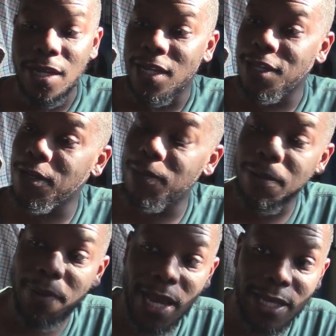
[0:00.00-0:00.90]
He'll be
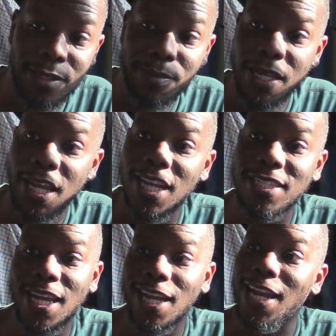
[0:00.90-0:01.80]
back to me as
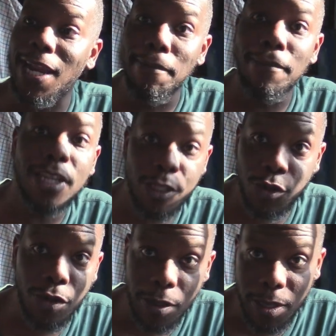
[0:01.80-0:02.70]
that
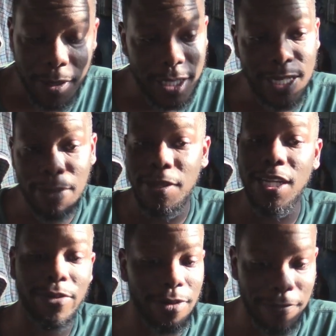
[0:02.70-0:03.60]
mentor, because I
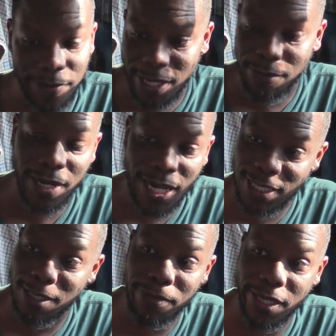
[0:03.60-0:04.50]
believe a veteran
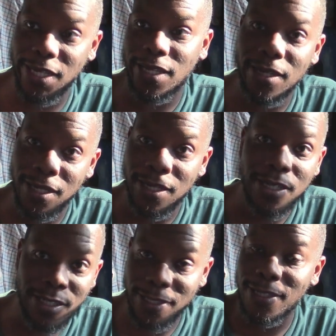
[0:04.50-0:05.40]
has to be
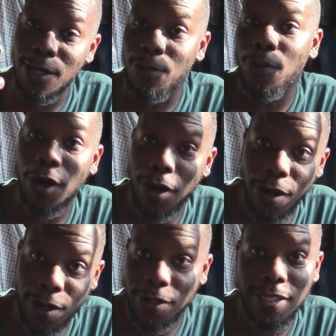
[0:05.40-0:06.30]
somewhere
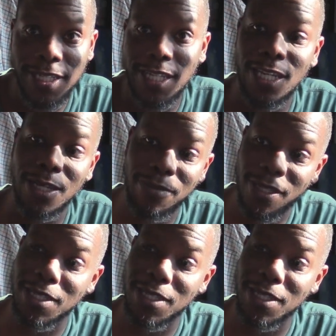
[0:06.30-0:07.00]
on the team.